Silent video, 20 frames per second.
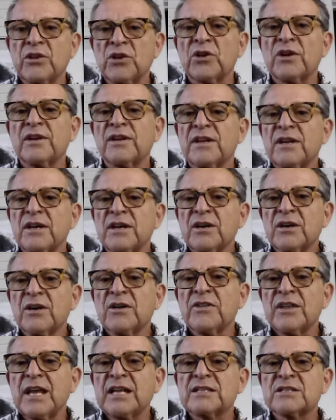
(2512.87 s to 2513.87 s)
Good.
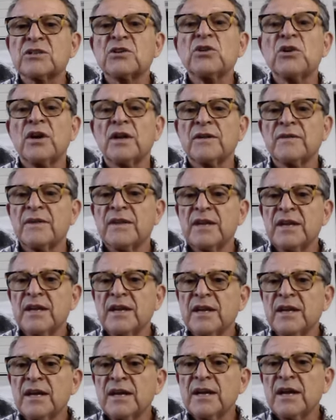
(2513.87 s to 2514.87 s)
That's good.
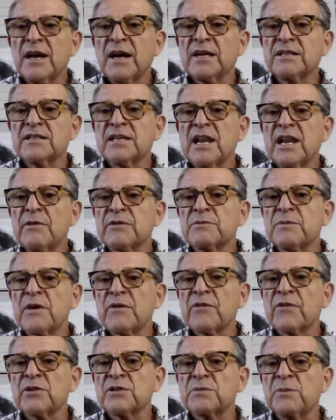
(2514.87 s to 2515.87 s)
Today was
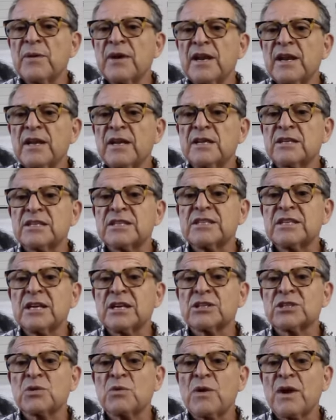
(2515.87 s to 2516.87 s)
my first beta. It's
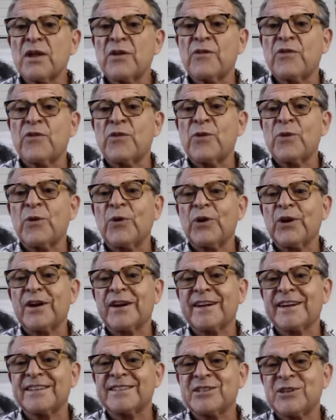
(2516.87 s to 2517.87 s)

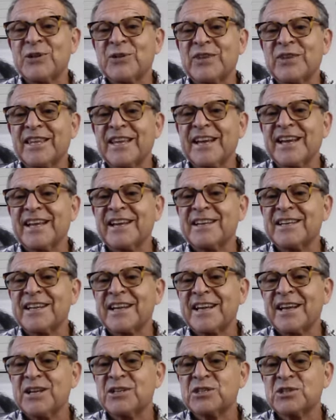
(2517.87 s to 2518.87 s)
6:24. Do you think it
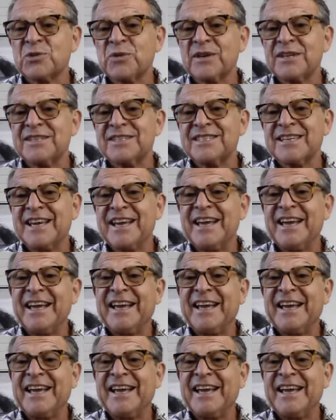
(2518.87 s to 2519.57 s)
indicates twins?